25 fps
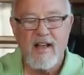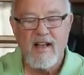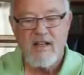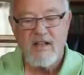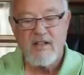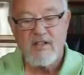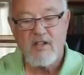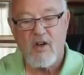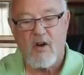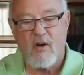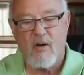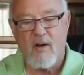
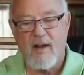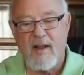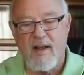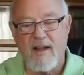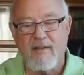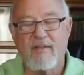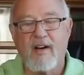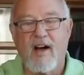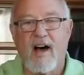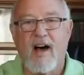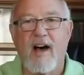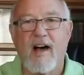So
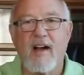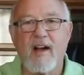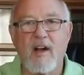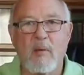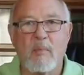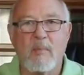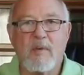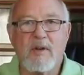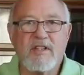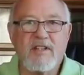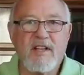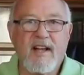if
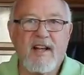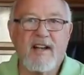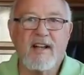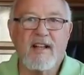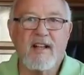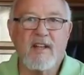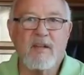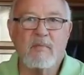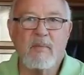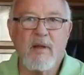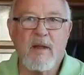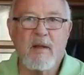100%
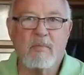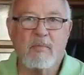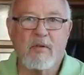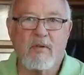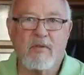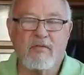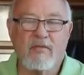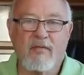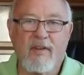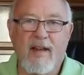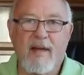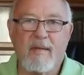of the people
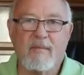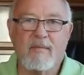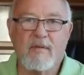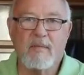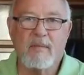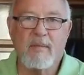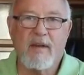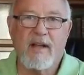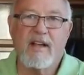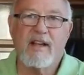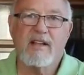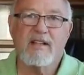
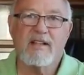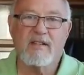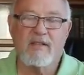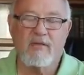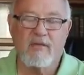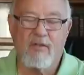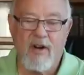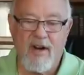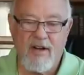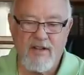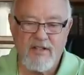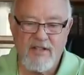flipped because
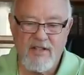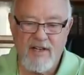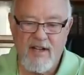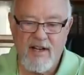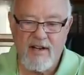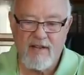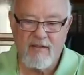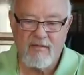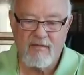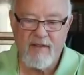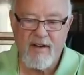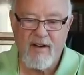of Russian
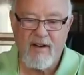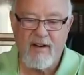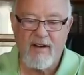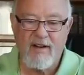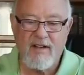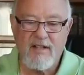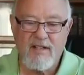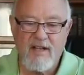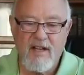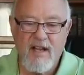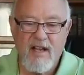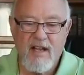
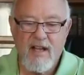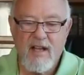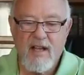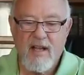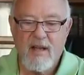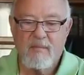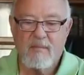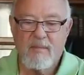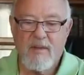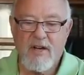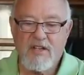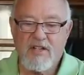interference,
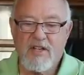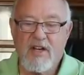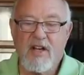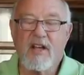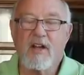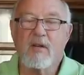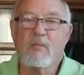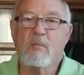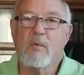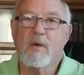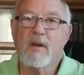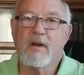
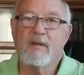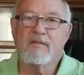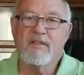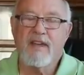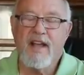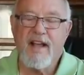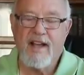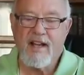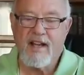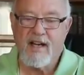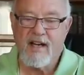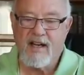Michigan would have
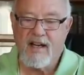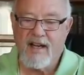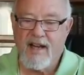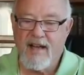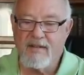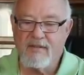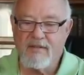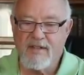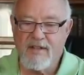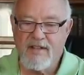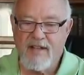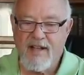taken
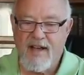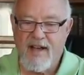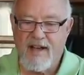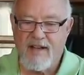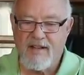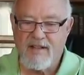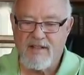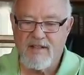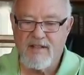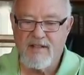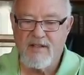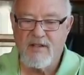
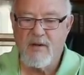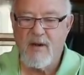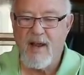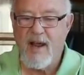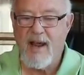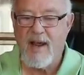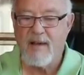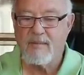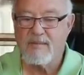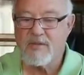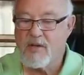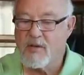11,000, New
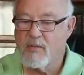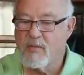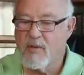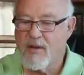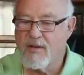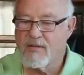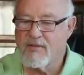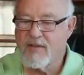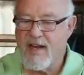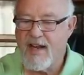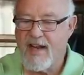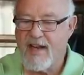Hampshire would
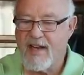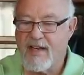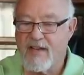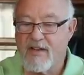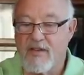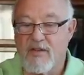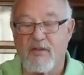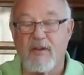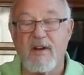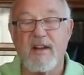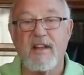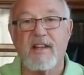have taken
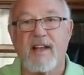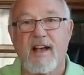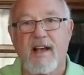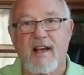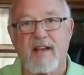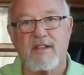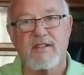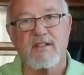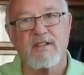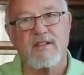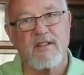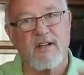
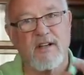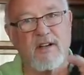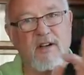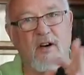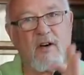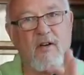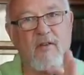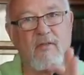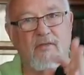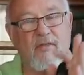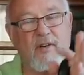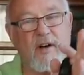3,000 to
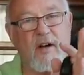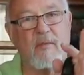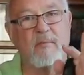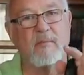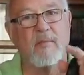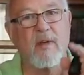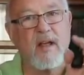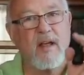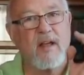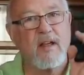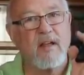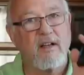go
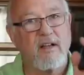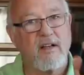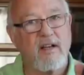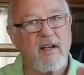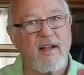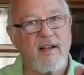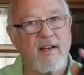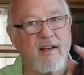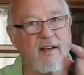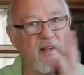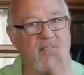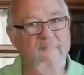from
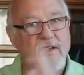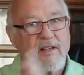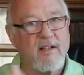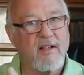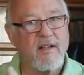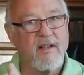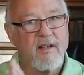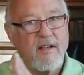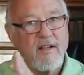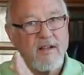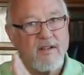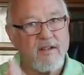Clinton
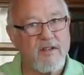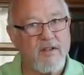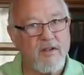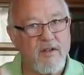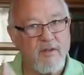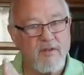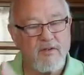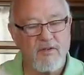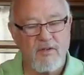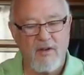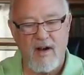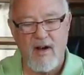
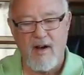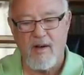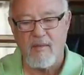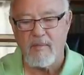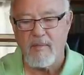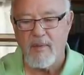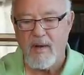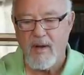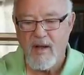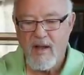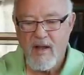to Trump.